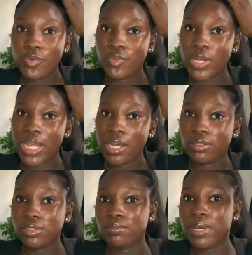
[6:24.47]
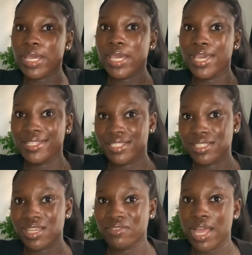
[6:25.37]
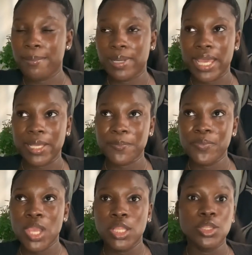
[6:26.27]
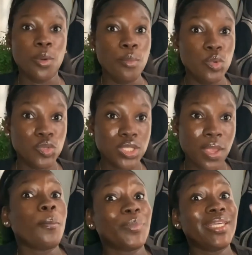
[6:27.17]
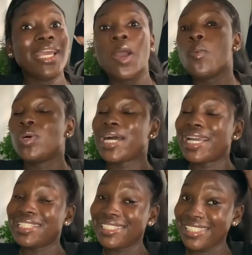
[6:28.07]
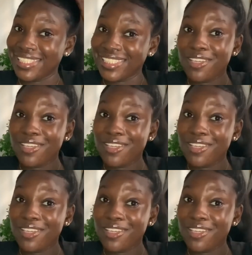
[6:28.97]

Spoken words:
dry out my edges after applying the mousse. Copy what I did.